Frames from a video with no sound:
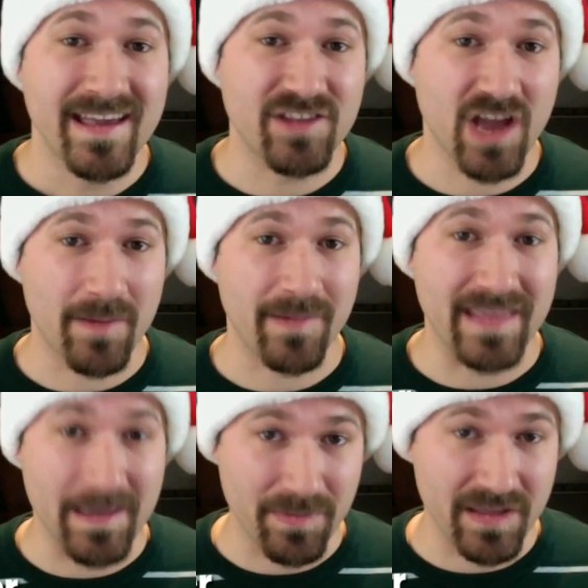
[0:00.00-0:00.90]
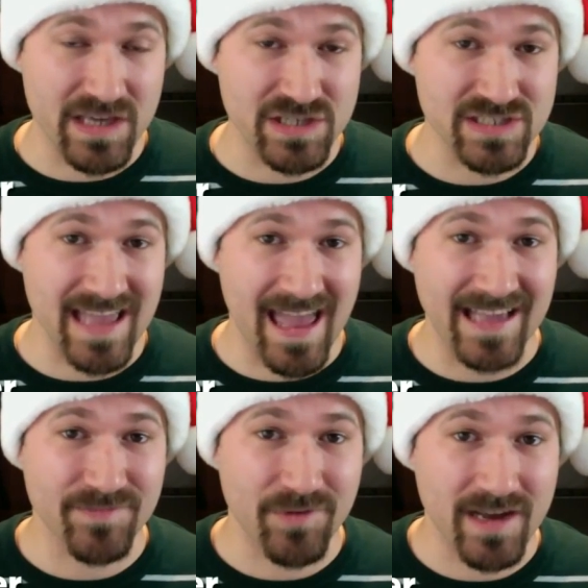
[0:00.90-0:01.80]
and talk about the implications it
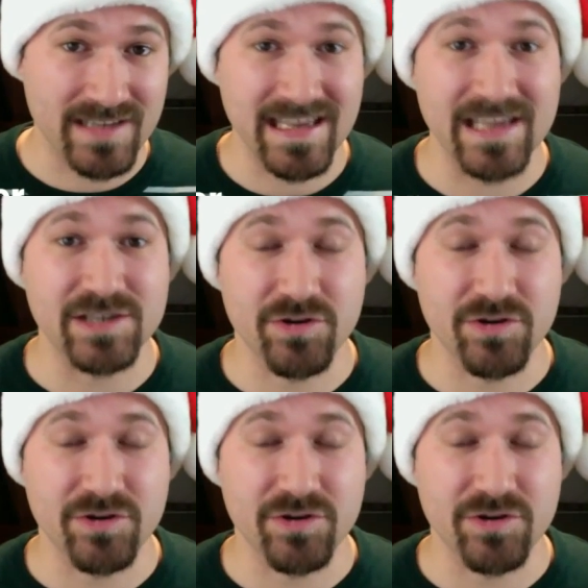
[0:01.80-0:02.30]
has for us as